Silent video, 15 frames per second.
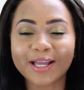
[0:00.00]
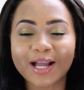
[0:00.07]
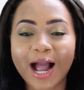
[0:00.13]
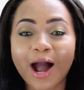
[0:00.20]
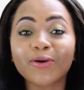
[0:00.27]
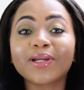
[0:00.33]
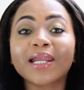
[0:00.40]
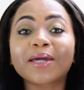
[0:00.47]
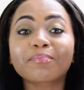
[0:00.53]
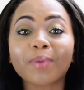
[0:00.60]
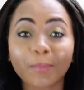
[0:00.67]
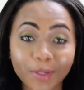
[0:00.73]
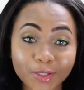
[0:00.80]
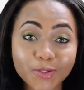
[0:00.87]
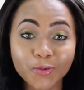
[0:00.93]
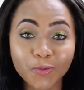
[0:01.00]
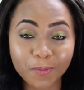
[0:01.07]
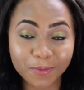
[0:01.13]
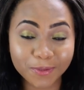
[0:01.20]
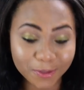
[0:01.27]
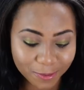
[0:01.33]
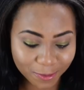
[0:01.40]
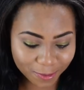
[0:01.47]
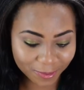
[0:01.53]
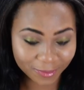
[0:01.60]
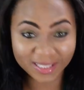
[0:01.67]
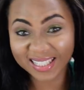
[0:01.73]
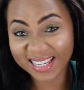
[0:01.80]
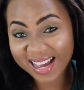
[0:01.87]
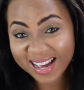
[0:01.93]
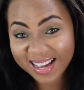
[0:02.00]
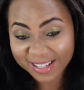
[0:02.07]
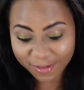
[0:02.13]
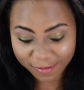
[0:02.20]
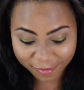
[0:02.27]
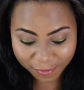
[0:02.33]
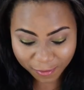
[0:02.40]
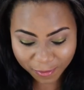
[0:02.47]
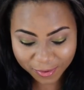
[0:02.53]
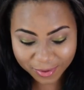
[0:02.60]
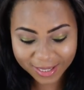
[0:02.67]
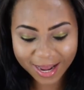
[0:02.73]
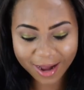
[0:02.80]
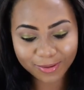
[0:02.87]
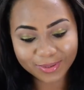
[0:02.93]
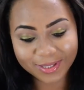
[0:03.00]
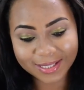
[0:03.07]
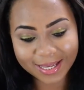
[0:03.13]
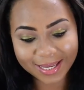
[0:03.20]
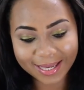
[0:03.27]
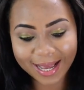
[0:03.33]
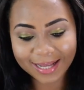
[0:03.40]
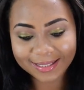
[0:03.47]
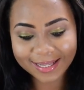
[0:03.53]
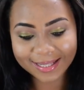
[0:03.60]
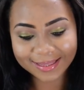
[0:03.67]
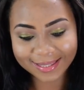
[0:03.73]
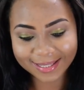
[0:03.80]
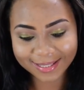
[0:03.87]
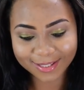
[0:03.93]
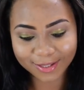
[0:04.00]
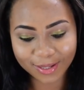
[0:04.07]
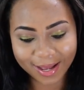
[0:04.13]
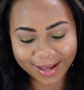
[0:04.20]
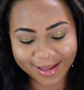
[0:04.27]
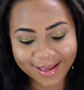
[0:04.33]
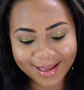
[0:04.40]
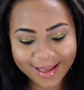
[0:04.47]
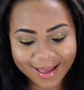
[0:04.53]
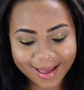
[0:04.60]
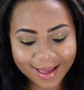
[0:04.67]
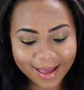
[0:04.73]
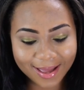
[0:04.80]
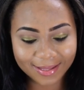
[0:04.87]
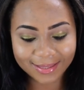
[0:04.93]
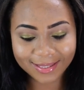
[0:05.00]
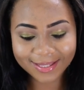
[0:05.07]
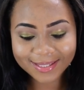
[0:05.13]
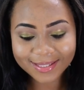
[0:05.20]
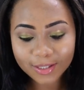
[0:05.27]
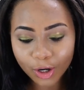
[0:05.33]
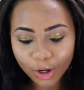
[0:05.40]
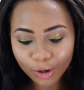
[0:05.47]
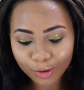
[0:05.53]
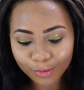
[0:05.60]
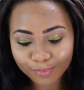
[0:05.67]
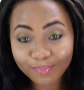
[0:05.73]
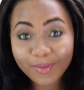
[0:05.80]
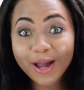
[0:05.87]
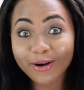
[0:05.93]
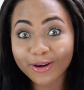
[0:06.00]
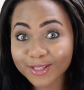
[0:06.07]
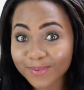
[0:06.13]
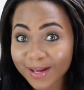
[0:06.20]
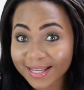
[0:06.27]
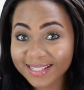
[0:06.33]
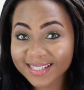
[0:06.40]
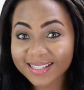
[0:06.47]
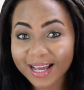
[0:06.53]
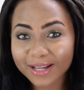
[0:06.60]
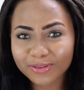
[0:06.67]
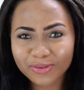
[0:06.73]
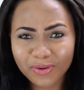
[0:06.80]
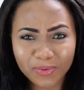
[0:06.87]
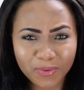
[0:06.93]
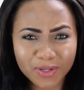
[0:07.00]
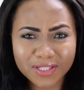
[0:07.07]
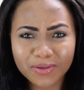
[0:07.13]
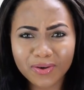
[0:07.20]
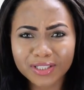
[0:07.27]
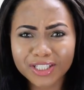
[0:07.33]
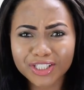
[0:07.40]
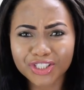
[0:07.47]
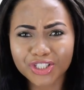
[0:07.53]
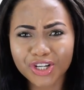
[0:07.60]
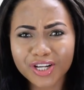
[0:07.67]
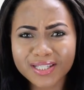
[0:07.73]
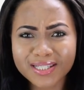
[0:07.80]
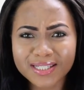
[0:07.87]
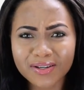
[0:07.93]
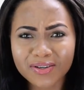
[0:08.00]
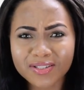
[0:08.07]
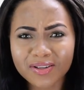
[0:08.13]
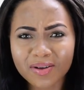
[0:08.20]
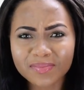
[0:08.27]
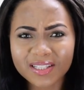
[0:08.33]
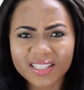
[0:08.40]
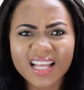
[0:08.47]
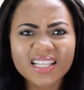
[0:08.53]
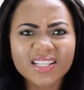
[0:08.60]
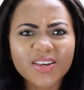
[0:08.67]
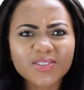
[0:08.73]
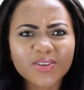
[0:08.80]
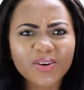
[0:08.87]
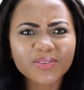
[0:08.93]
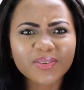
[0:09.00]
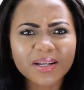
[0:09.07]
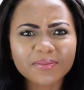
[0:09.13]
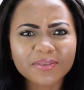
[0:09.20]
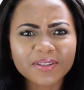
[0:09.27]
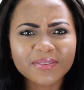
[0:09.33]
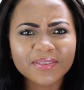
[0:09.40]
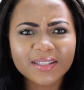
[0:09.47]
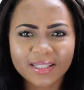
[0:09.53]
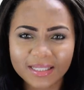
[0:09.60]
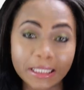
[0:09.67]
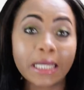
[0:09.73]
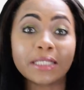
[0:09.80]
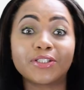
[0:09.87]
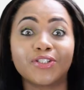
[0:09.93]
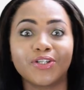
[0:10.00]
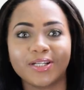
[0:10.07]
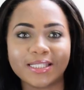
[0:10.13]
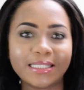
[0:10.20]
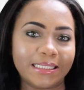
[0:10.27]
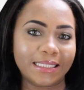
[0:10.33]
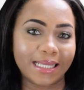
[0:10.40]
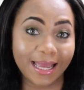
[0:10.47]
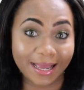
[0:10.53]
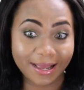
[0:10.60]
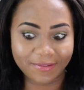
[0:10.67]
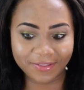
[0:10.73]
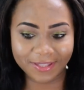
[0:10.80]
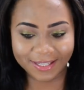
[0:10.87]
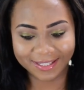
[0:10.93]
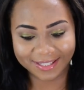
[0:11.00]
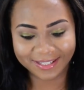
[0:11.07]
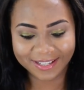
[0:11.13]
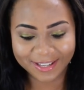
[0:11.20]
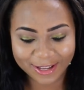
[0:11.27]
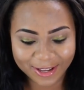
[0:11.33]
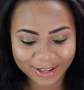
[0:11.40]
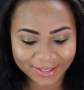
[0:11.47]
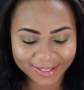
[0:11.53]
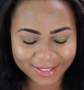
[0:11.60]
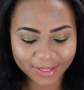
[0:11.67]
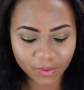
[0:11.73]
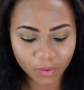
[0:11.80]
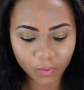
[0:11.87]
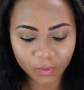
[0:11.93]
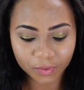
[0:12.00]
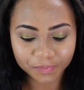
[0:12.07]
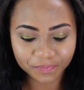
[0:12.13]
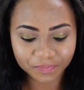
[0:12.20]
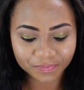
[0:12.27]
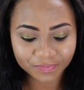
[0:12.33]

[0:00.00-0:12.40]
cow leg pepper soup. So yeah, the food, I would say. And then this my husband's, I don't know, what's it called, a jersey or something, that's how it's called, right, babe? Yeah, jersey. I have this. So